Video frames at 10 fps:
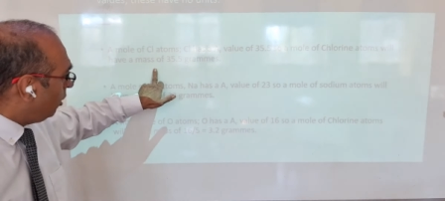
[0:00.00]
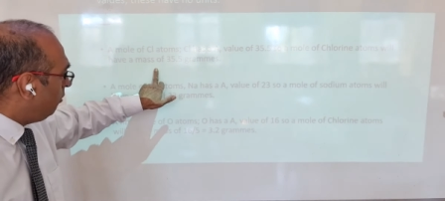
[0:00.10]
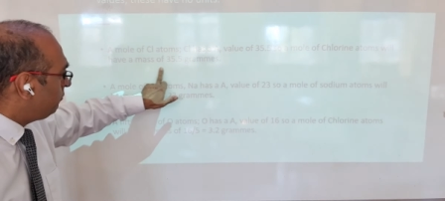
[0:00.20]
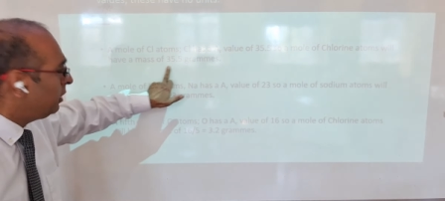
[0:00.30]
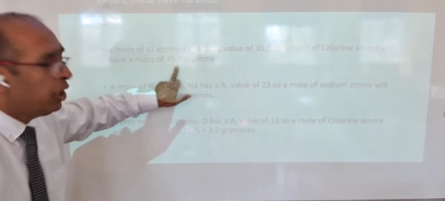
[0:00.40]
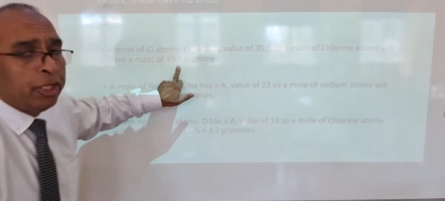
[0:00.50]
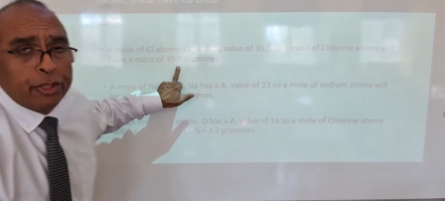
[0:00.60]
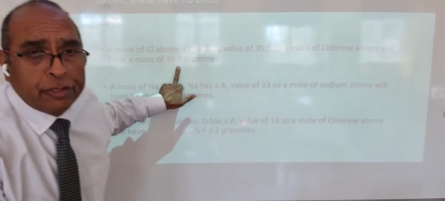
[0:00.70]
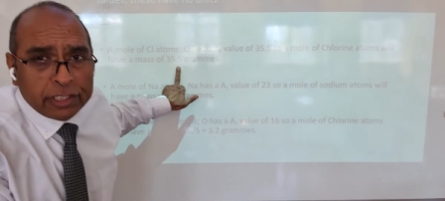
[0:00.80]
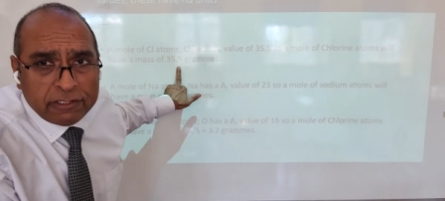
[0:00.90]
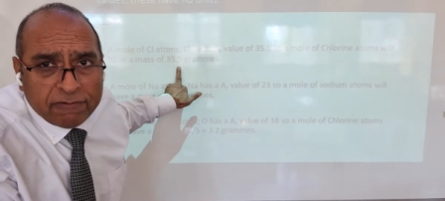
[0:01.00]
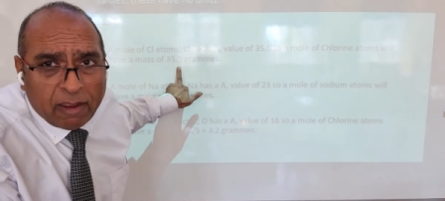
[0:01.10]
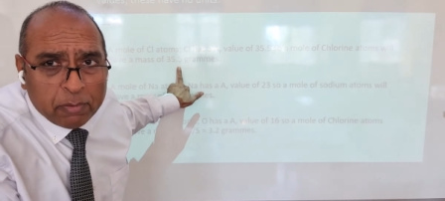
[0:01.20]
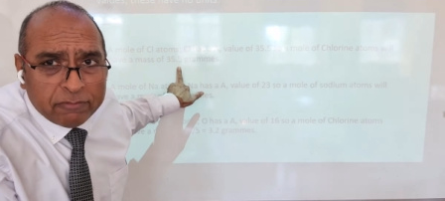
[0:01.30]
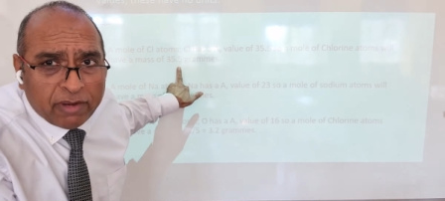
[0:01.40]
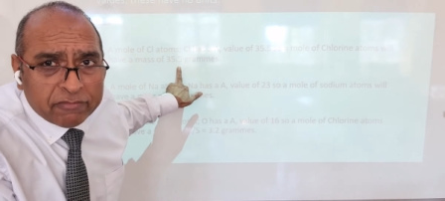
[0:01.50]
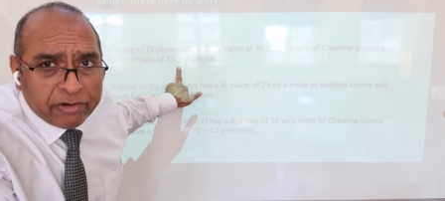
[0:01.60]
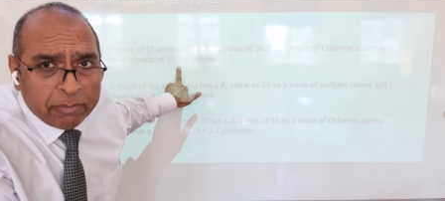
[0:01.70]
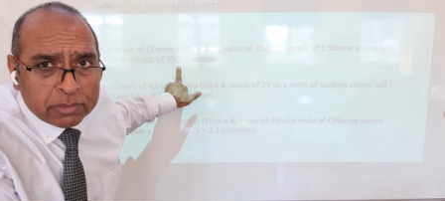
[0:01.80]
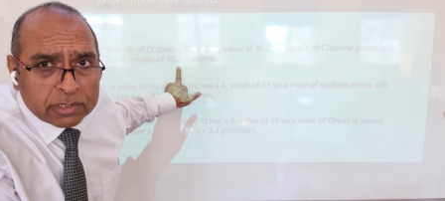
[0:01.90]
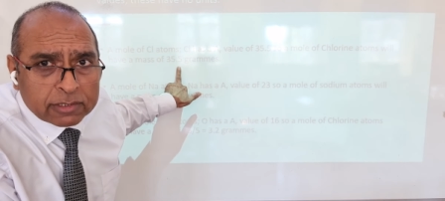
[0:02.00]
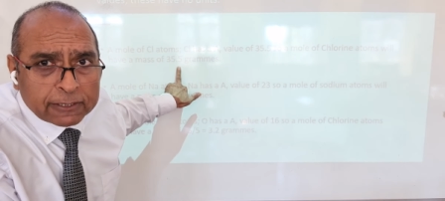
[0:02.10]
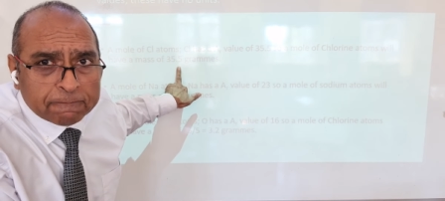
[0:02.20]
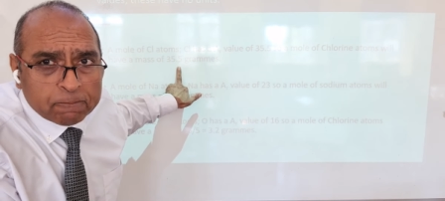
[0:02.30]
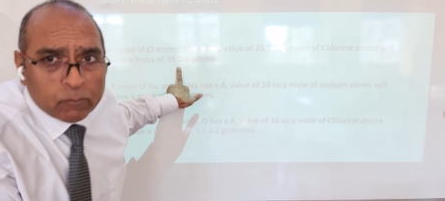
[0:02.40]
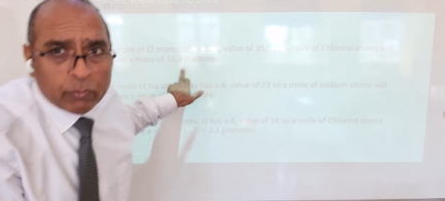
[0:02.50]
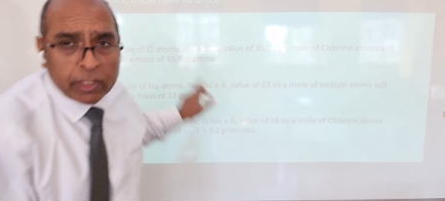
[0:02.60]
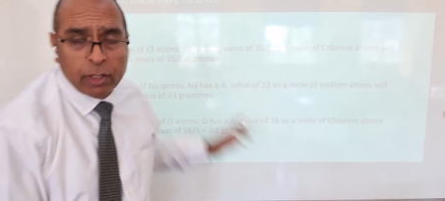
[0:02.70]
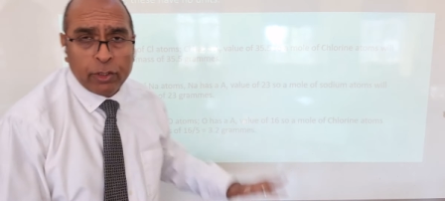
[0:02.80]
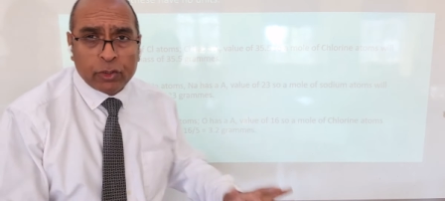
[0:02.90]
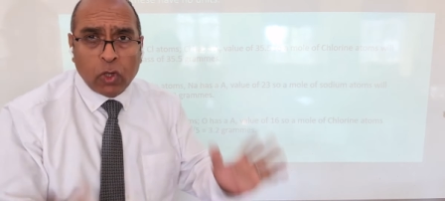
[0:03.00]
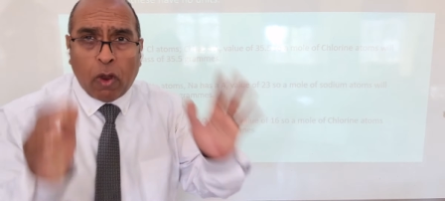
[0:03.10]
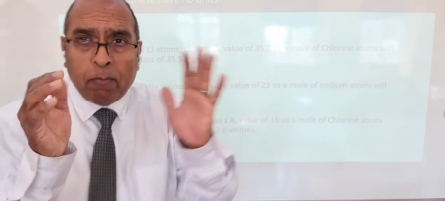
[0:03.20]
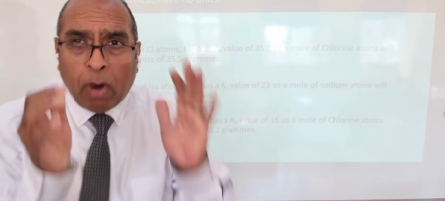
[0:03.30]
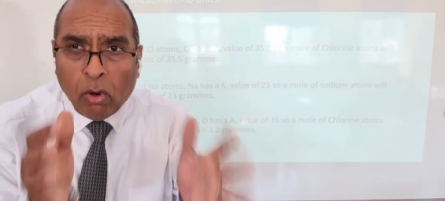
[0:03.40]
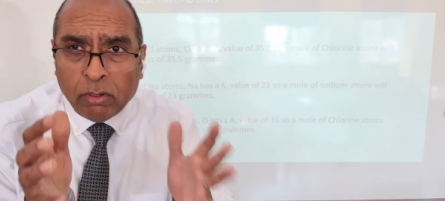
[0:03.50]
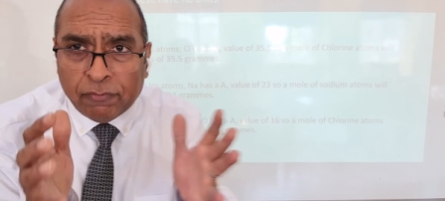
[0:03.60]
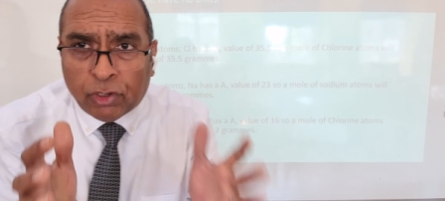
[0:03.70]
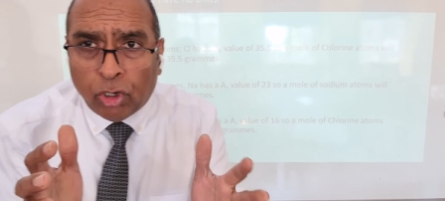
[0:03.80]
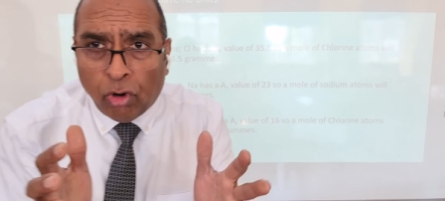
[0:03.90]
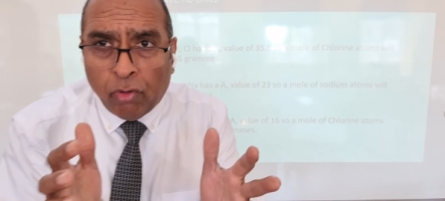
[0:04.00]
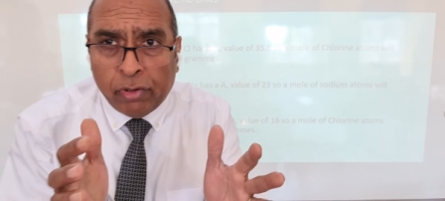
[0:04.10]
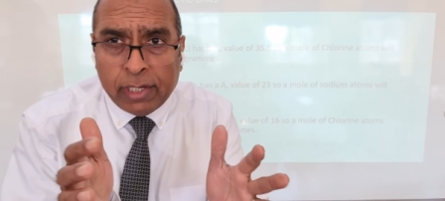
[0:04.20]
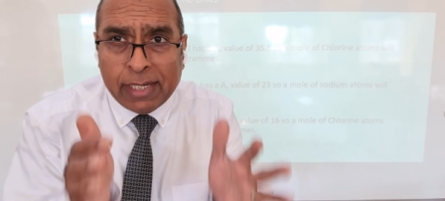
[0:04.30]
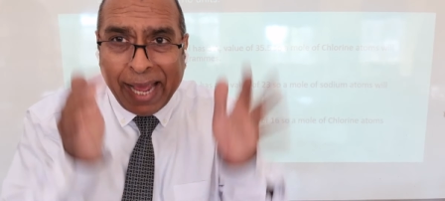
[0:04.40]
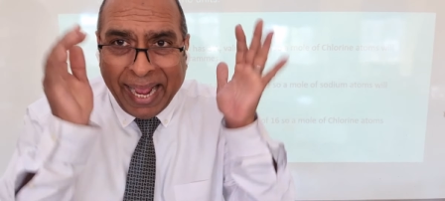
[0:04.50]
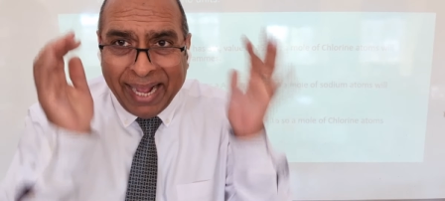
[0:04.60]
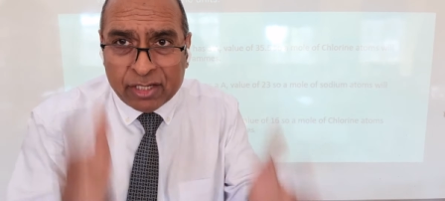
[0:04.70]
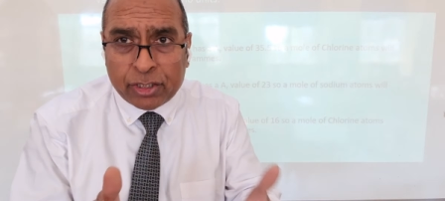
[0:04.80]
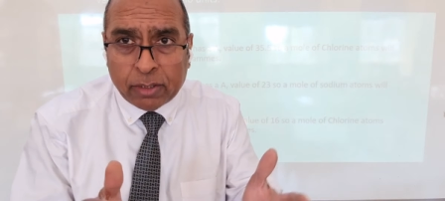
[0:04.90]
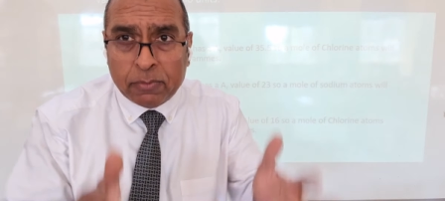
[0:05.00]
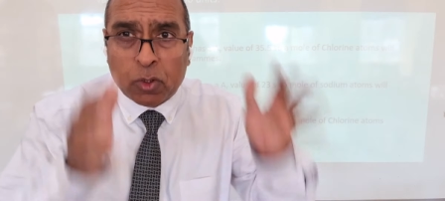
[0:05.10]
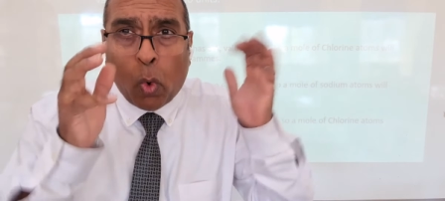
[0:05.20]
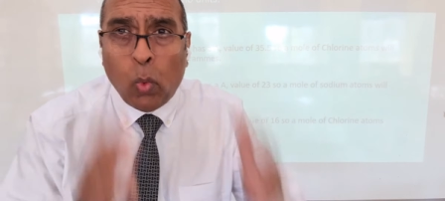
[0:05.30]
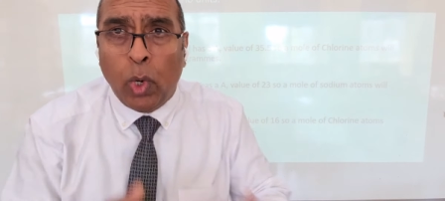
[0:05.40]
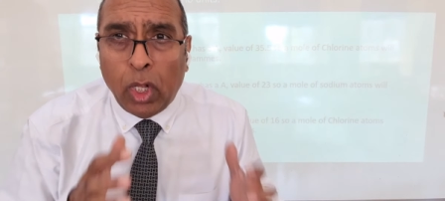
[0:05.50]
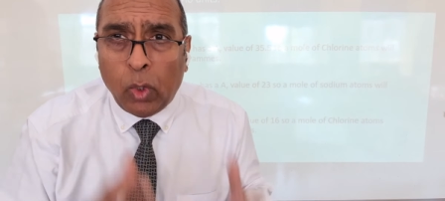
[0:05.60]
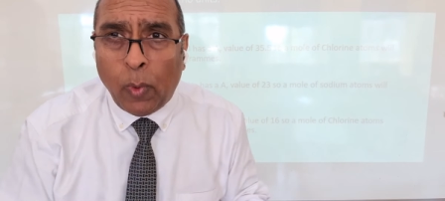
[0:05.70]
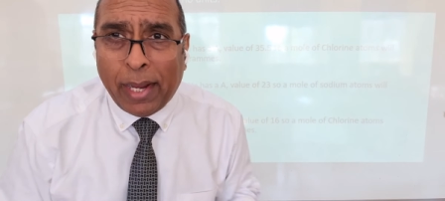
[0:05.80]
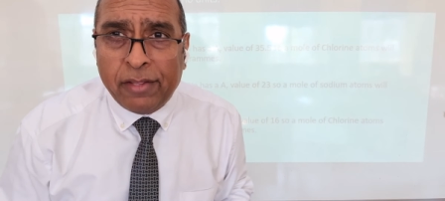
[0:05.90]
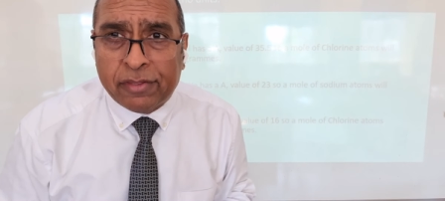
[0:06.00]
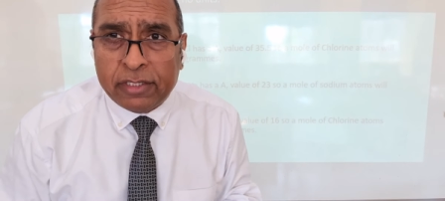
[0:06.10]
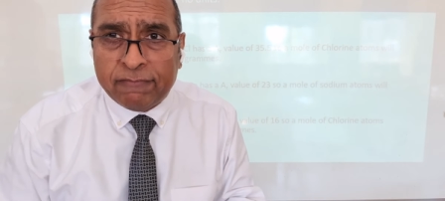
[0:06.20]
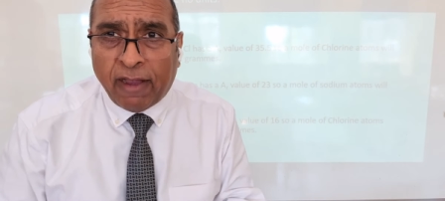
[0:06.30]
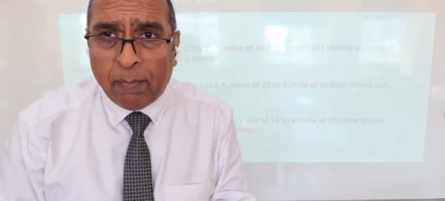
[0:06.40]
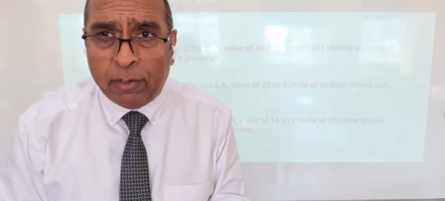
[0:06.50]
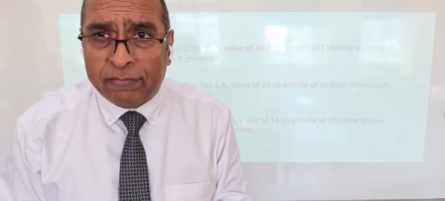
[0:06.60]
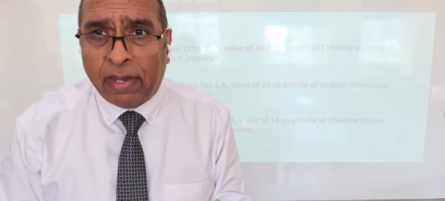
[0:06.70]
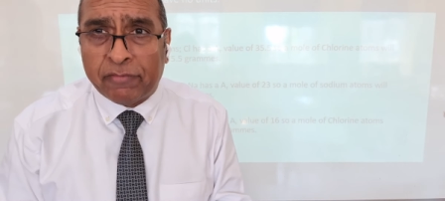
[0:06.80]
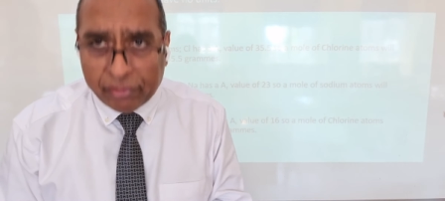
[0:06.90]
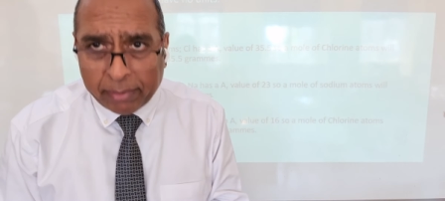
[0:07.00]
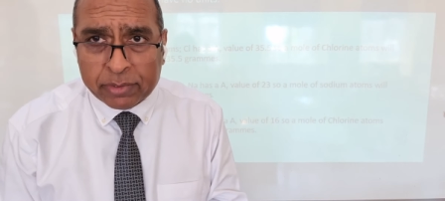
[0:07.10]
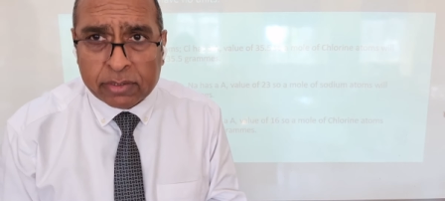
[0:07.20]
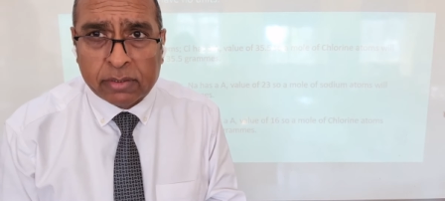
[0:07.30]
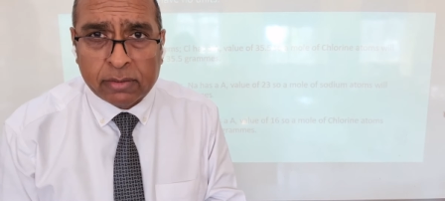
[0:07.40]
of 35.5 grams. So a mole of chlorine atoms will weigh 35.5 grams.